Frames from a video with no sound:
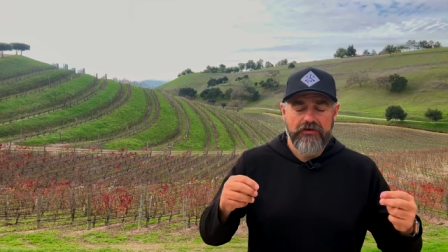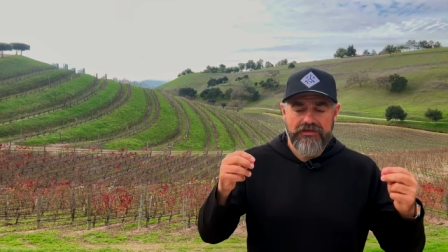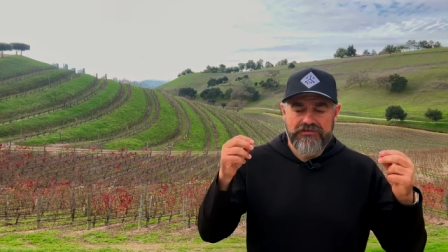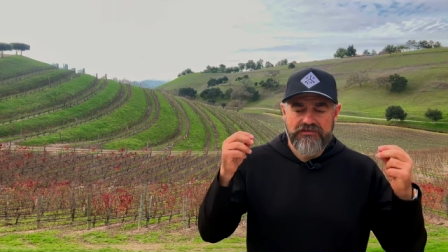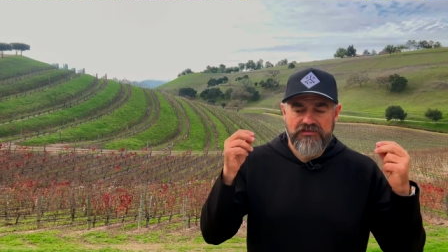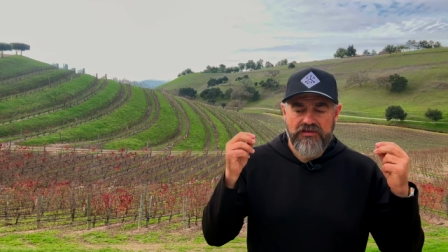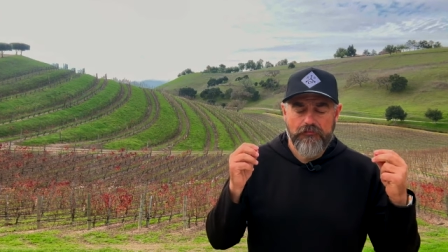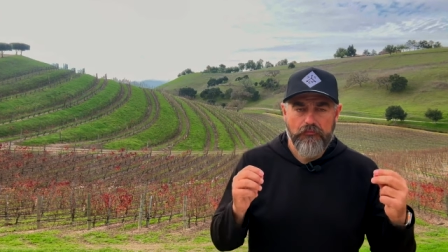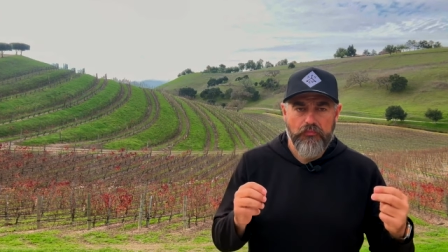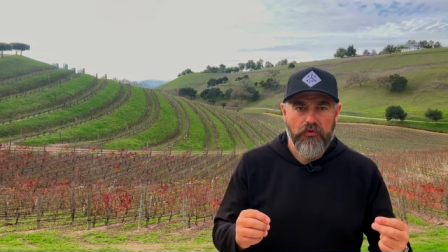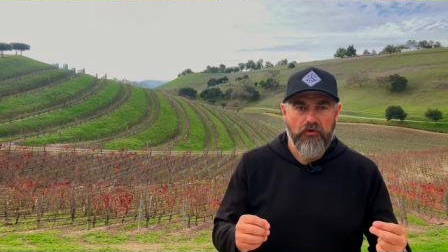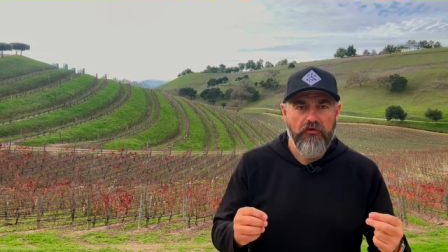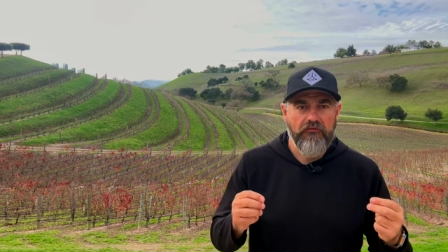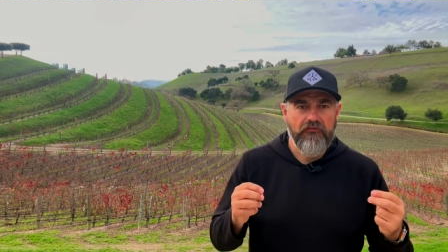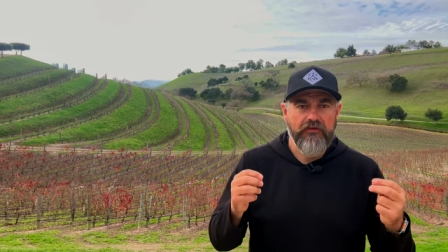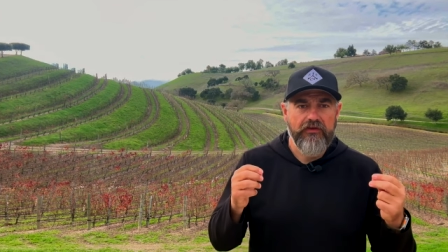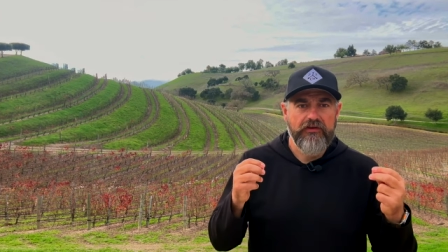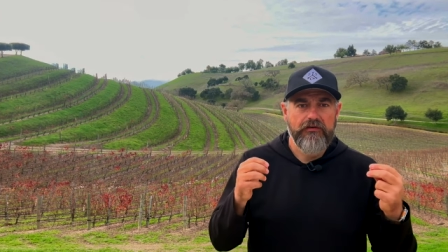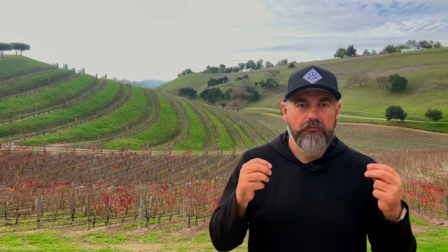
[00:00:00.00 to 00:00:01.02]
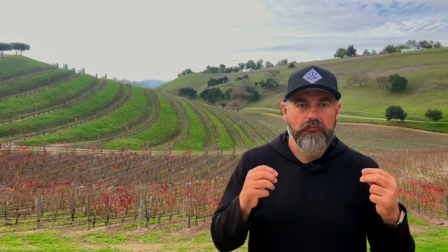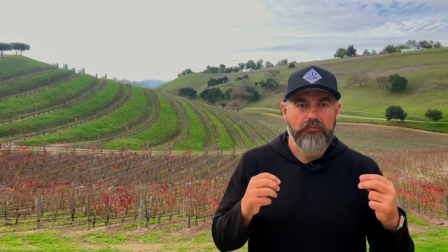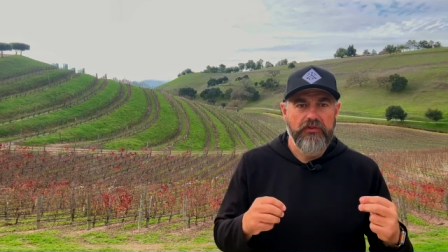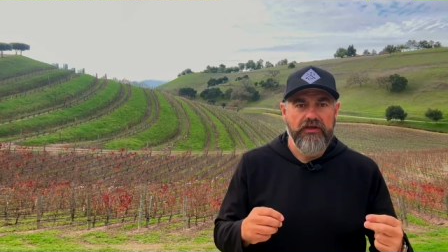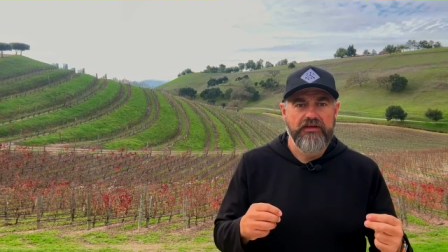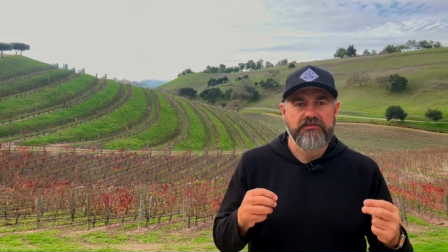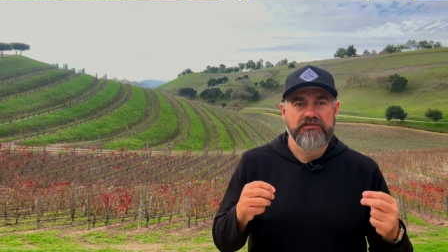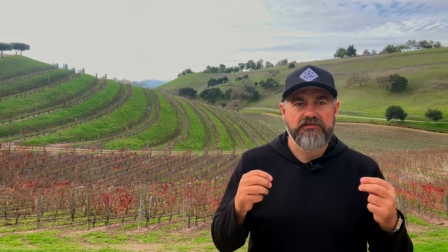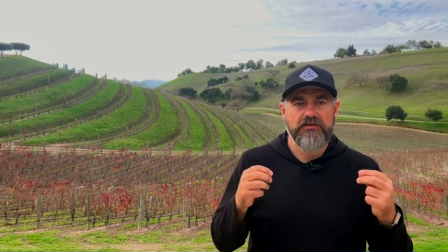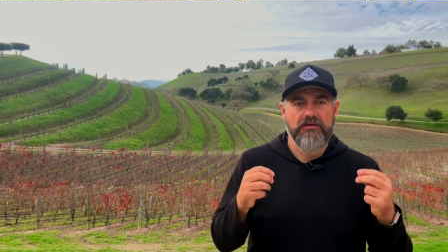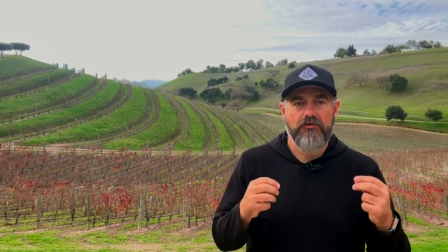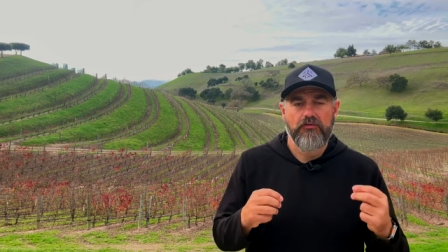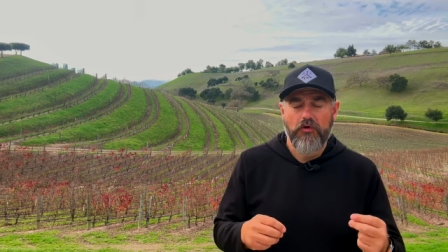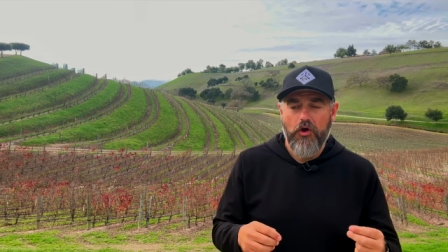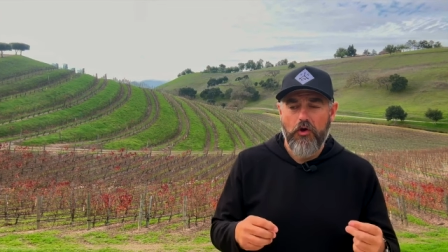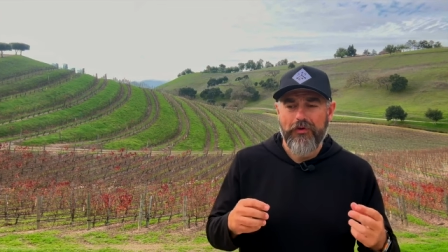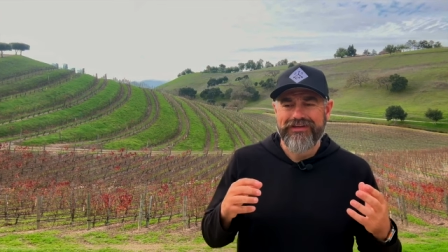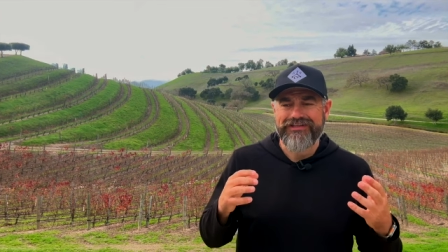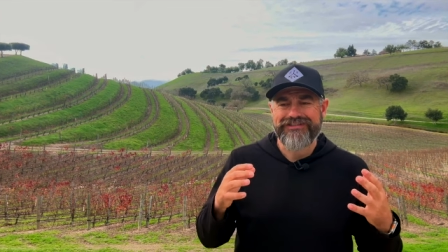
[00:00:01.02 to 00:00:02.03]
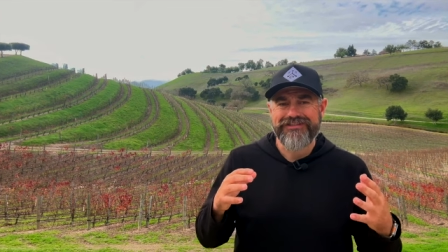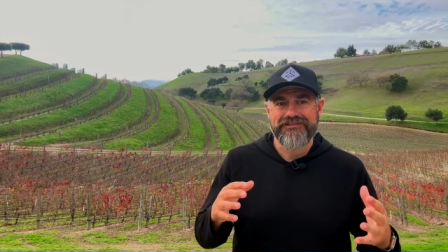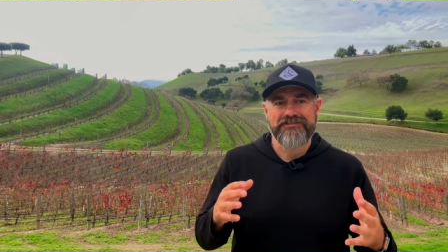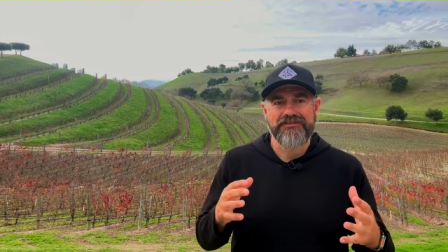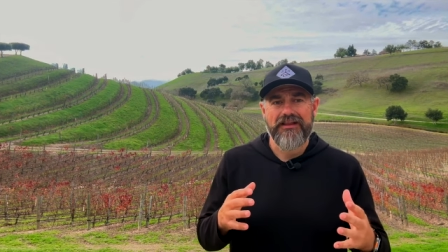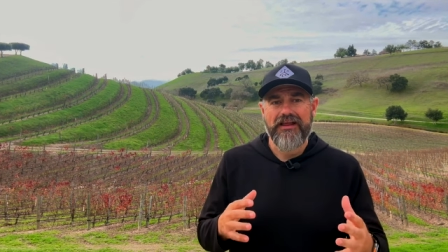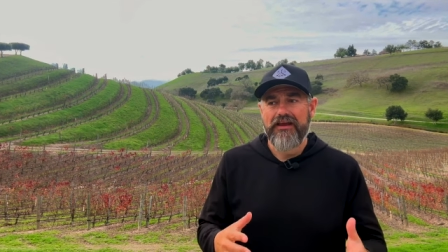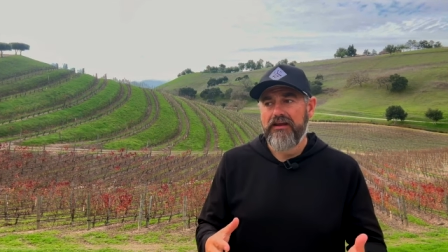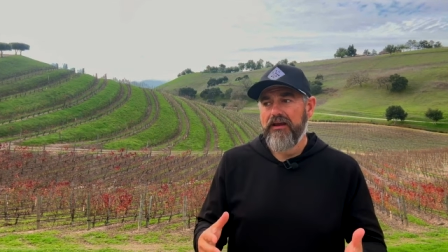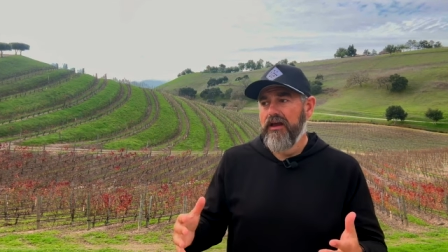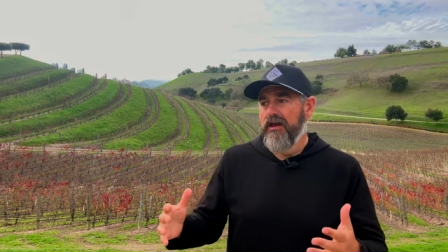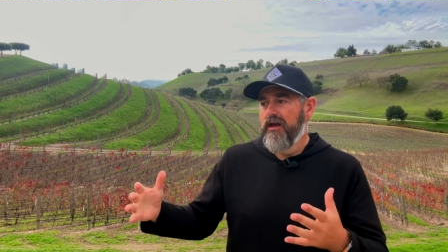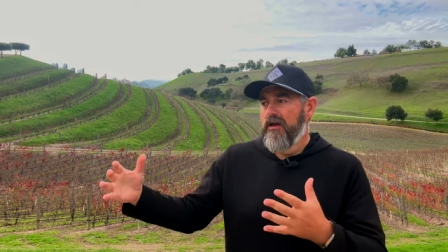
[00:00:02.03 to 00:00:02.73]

It's the perfect place to grow it, just like